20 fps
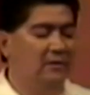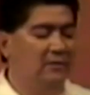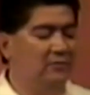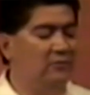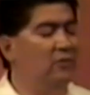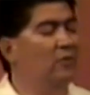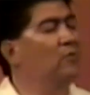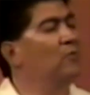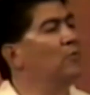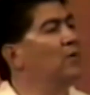
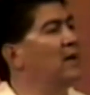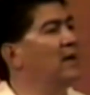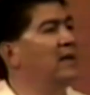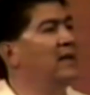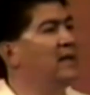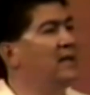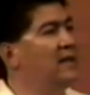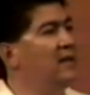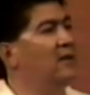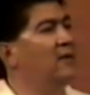don't want to
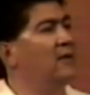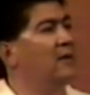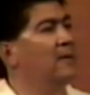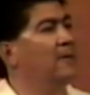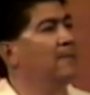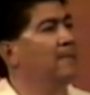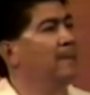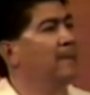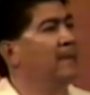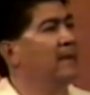hear
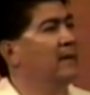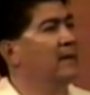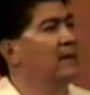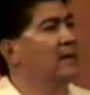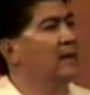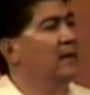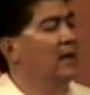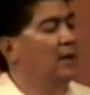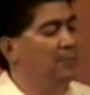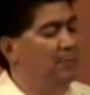
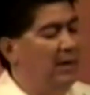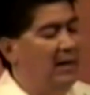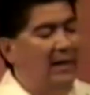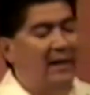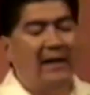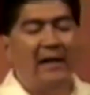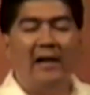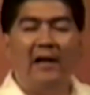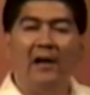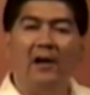about
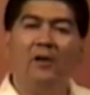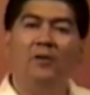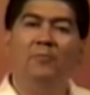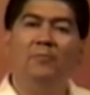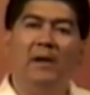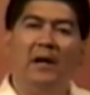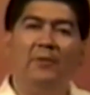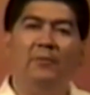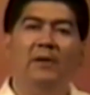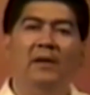how
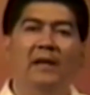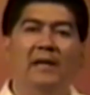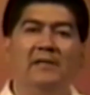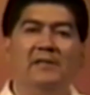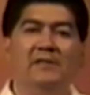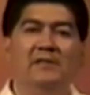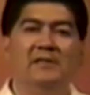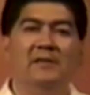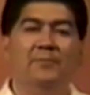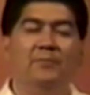my
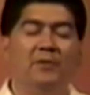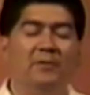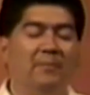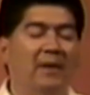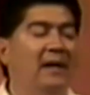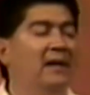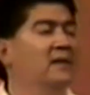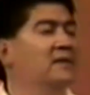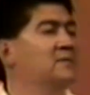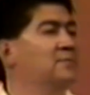relationship with
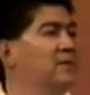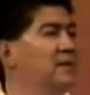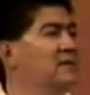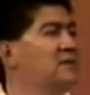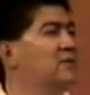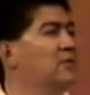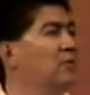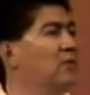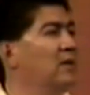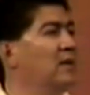my husband
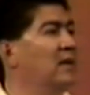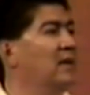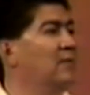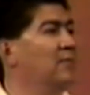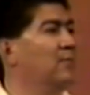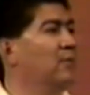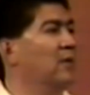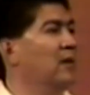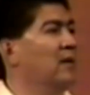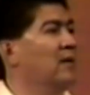is going
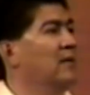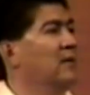anymore.